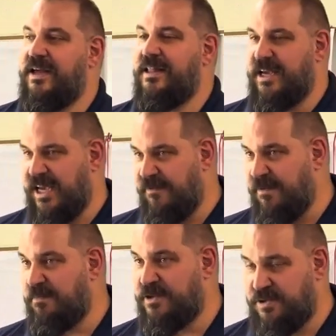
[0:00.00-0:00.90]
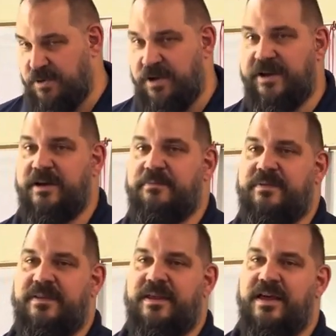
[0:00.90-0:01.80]
They come from petroleum.
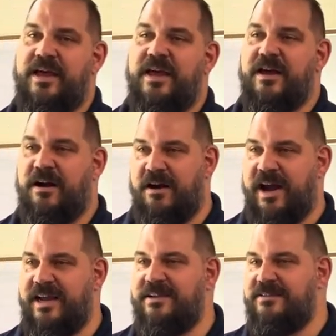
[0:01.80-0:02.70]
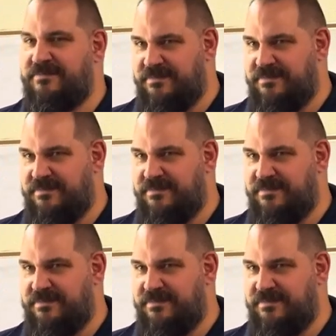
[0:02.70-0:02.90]
All right?